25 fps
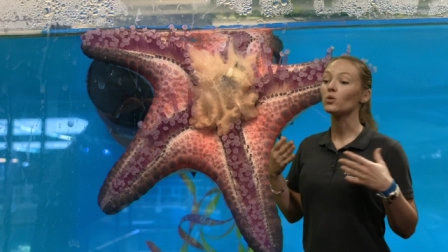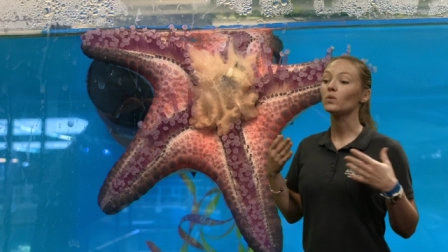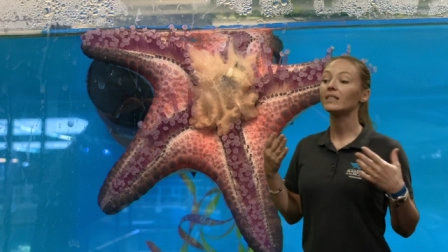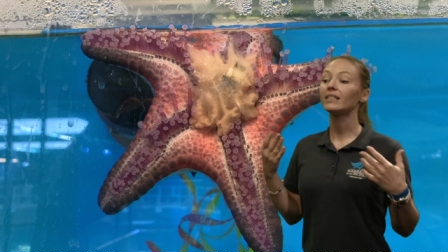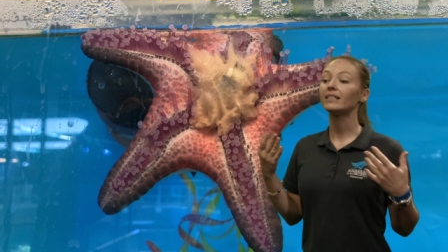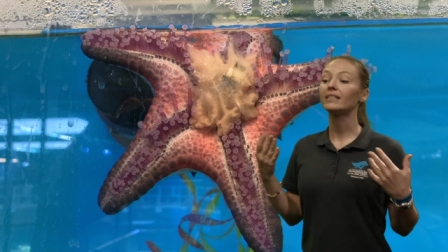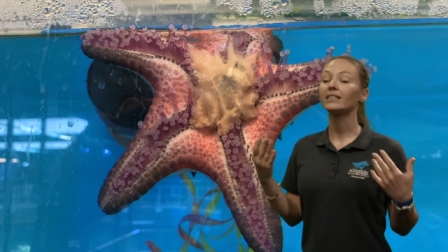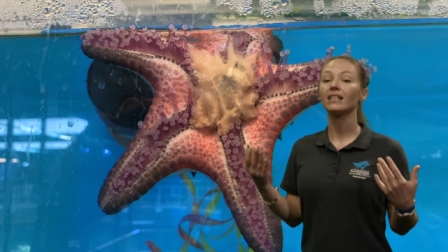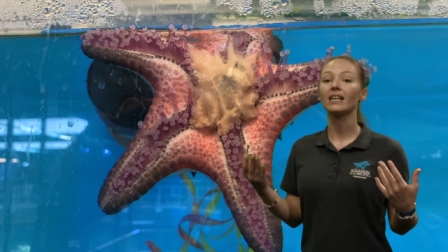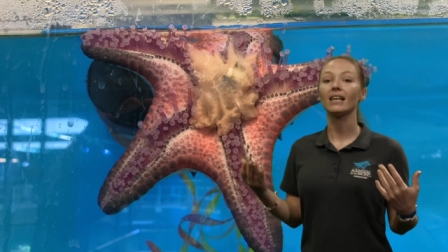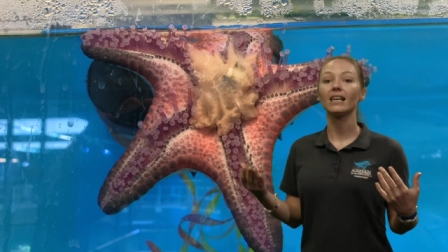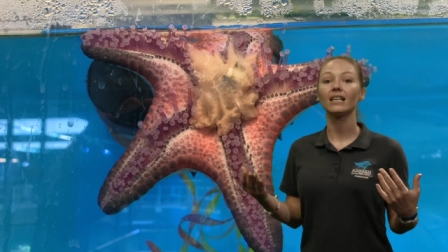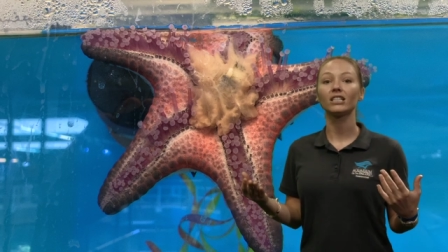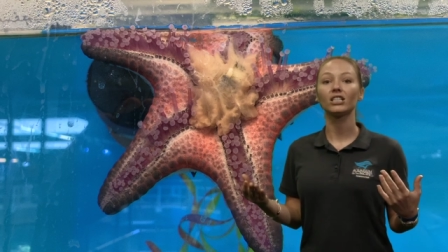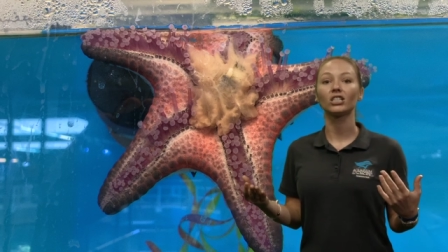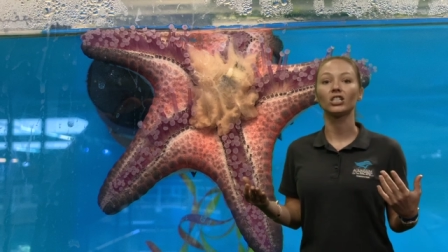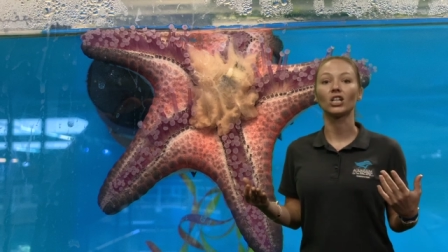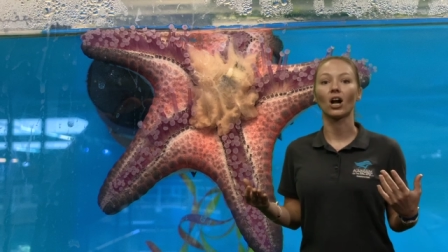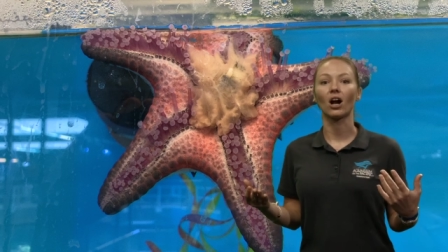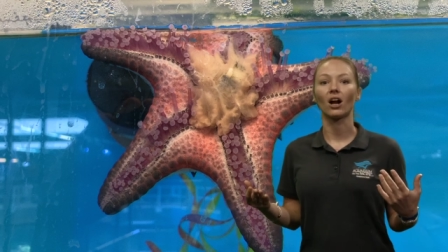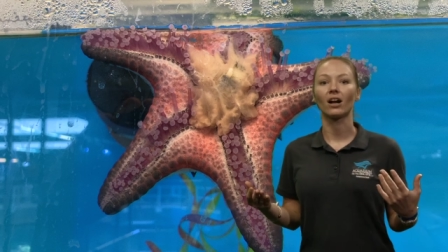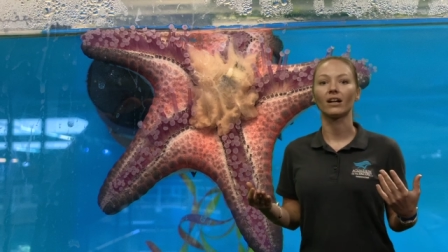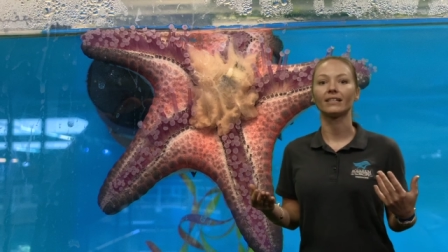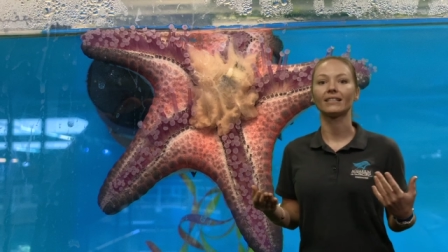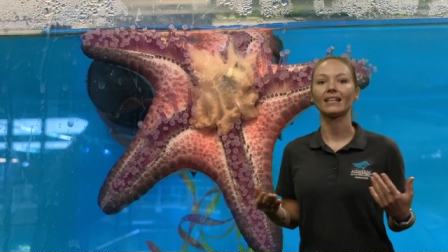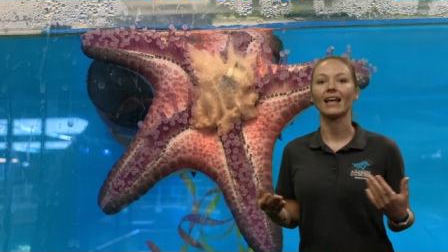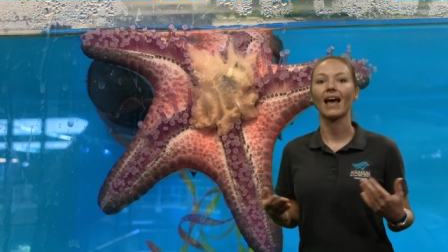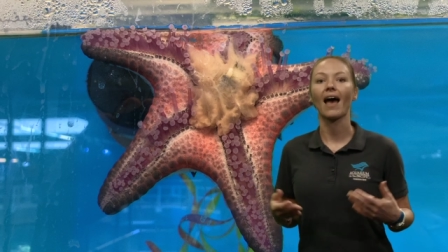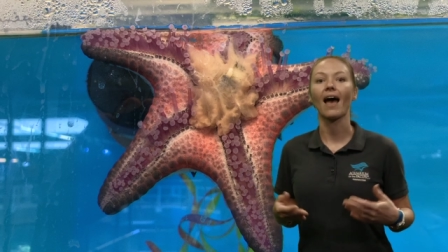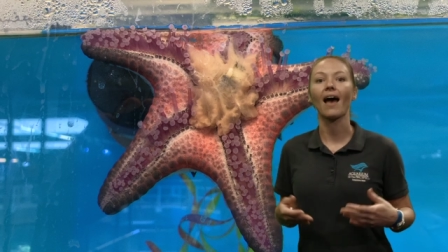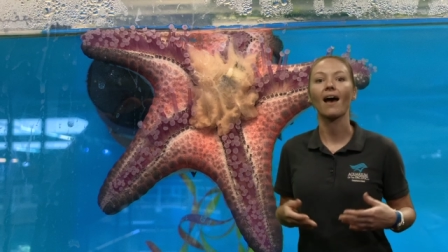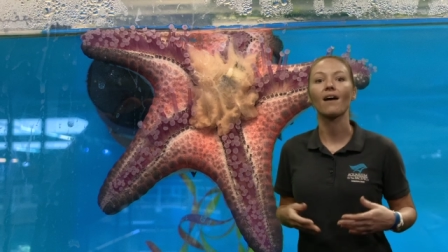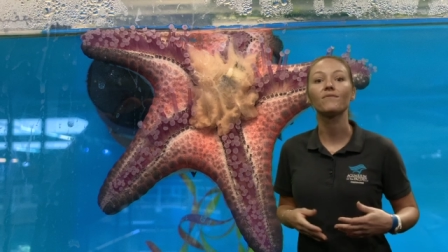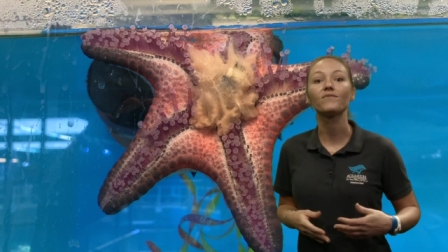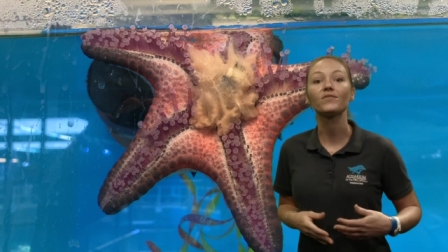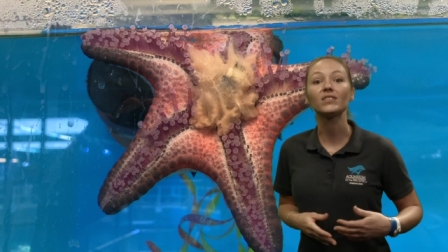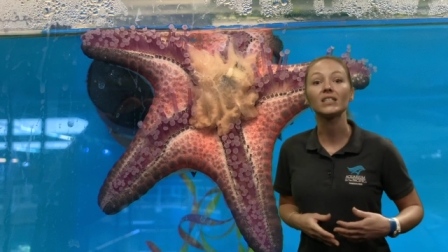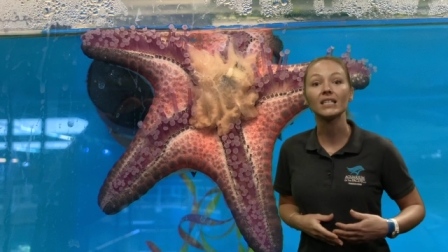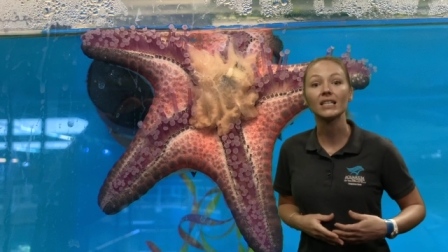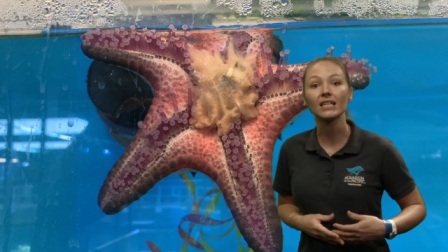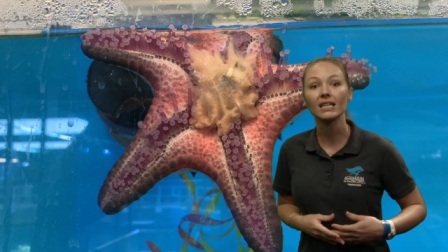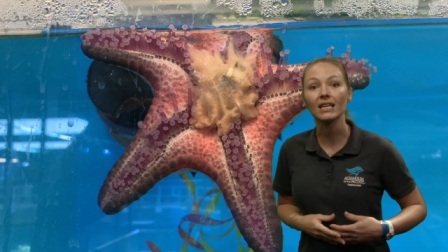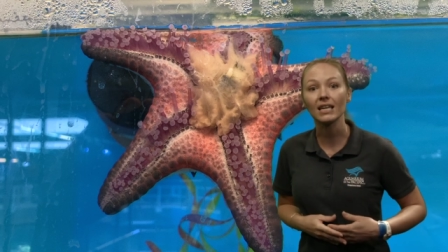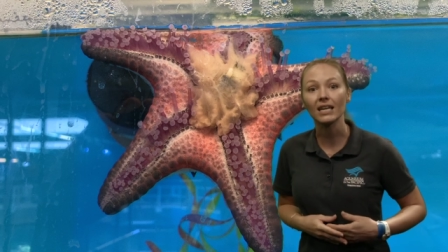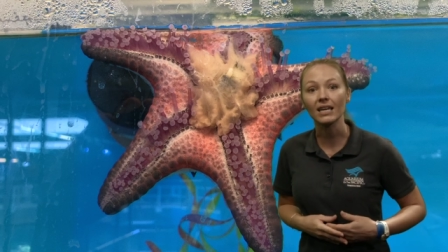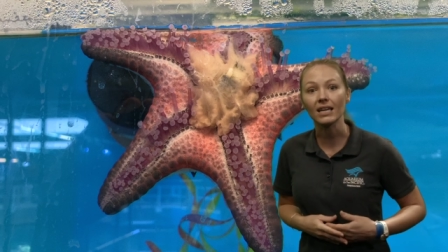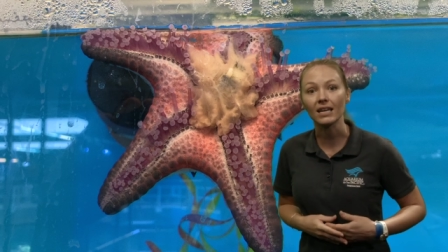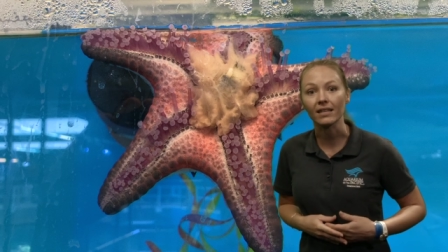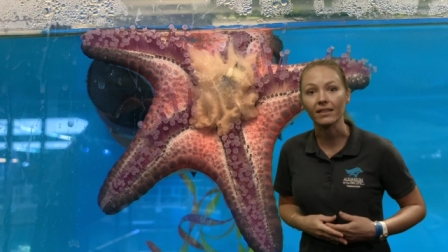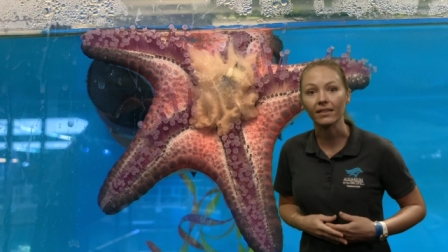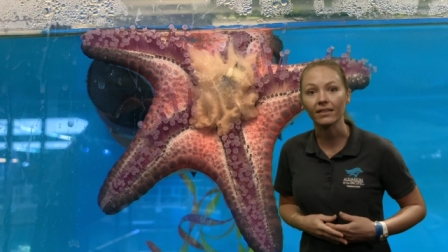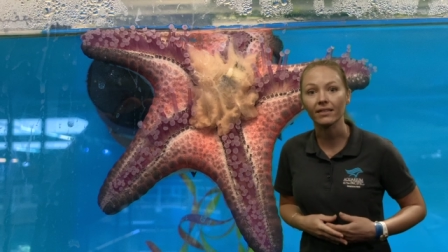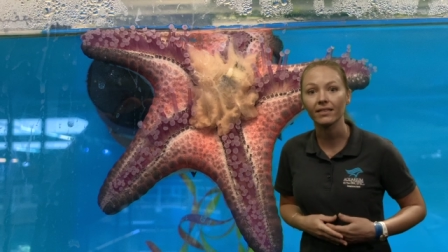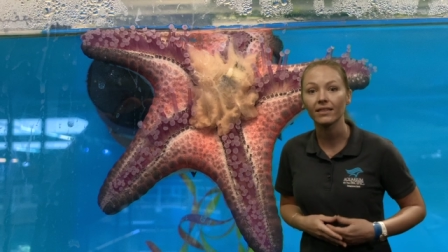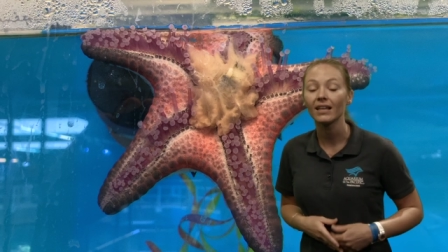sea stars have teeth?